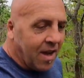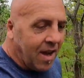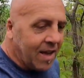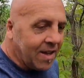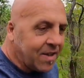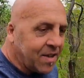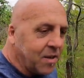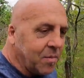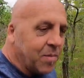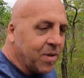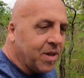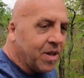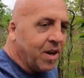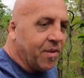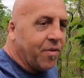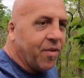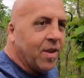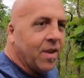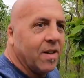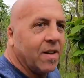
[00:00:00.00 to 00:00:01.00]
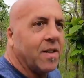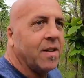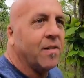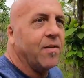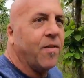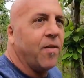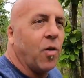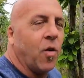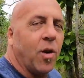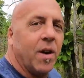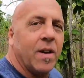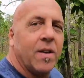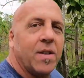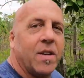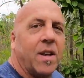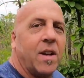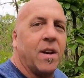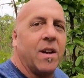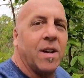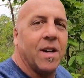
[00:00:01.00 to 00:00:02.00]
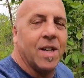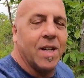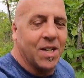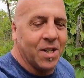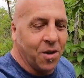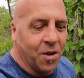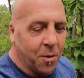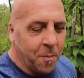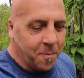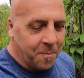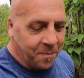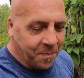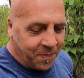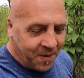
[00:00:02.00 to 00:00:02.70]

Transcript: at some different forest here, so